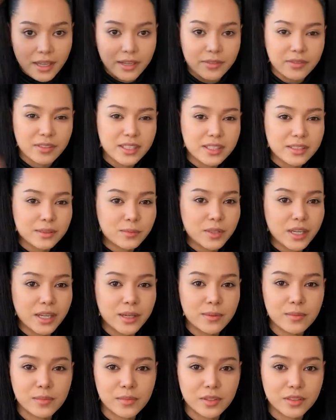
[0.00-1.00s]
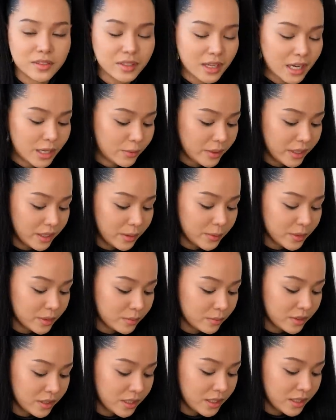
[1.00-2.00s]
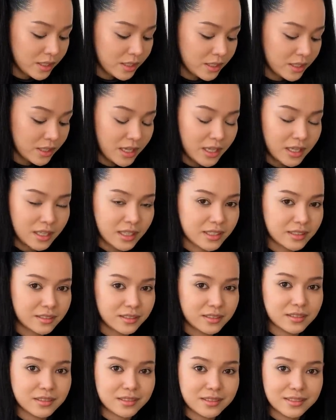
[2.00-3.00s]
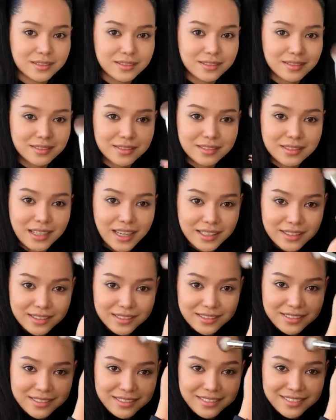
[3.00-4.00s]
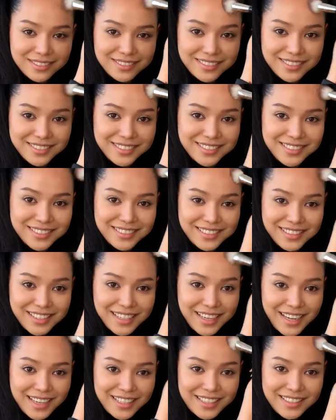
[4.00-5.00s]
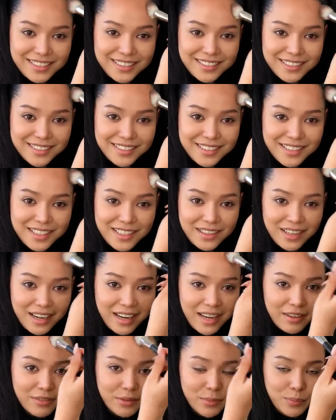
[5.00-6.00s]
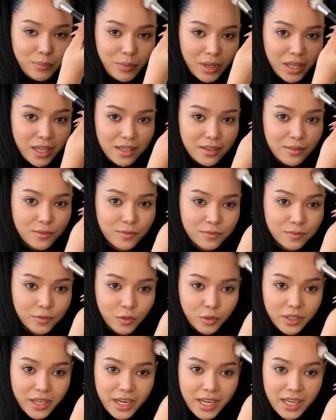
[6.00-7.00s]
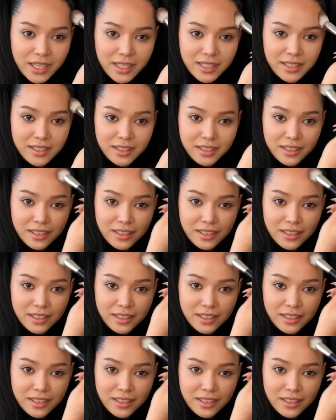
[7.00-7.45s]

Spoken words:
I feel like sometimes I wake up in the morning and I kind of see that I have a big forehead,